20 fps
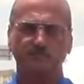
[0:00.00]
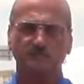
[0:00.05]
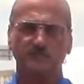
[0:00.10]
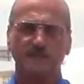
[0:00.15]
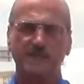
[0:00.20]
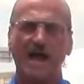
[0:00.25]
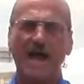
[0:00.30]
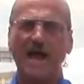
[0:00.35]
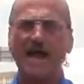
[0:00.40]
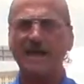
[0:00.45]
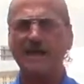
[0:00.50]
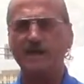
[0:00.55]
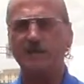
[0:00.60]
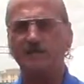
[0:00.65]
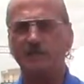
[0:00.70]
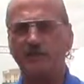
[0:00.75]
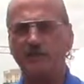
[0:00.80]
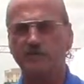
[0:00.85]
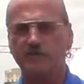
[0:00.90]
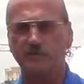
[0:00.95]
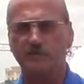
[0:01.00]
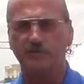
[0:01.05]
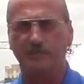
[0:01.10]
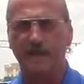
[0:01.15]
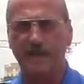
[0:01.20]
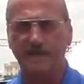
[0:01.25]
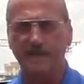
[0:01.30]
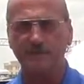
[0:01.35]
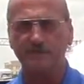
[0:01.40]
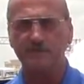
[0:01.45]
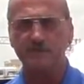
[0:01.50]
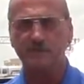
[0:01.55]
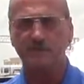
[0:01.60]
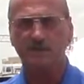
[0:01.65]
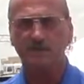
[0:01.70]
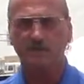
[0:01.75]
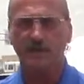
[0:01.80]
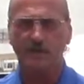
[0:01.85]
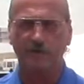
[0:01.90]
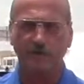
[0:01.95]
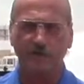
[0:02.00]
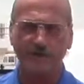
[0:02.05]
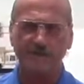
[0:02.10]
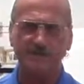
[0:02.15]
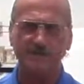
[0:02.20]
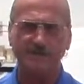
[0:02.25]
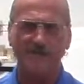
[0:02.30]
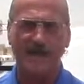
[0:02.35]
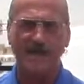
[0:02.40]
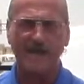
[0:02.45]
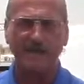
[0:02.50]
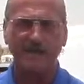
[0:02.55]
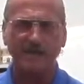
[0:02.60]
side intrusion beams that are inside